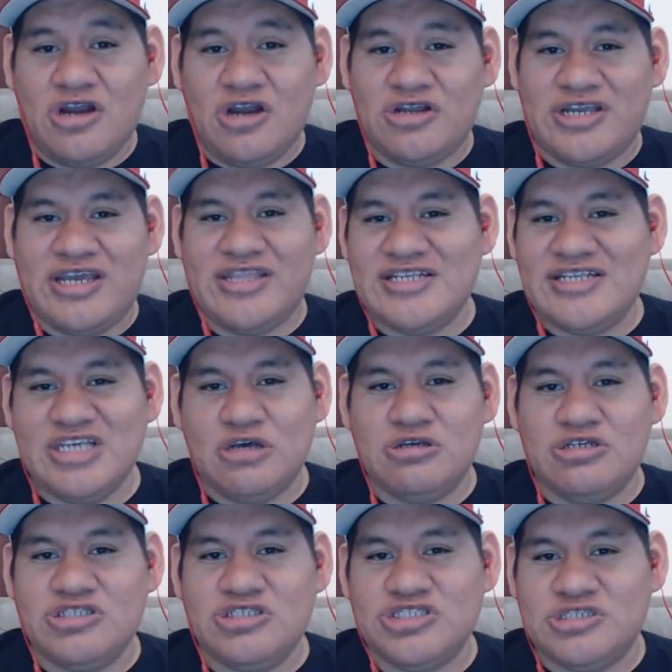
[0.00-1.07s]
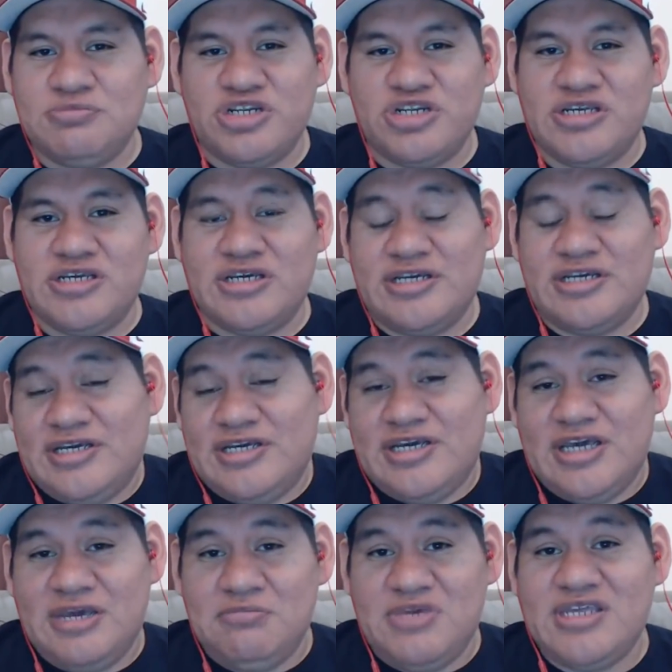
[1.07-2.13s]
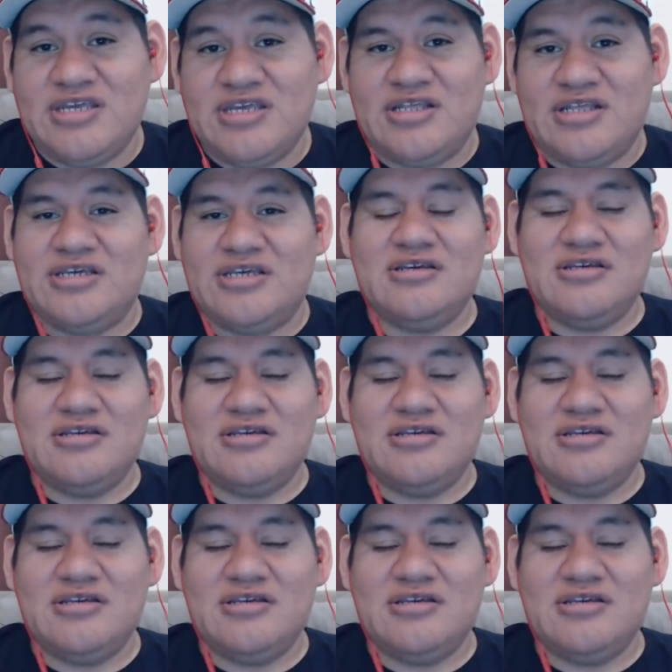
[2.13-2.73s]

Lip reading: can they sell usually pretty immediately?